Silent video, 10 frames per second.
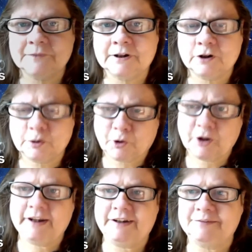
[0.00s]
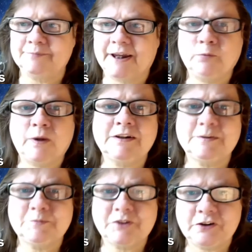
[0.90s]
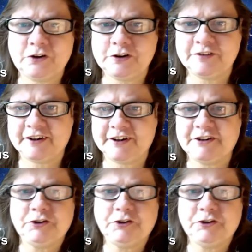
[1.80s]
Good morning, and welcome to the Unitarian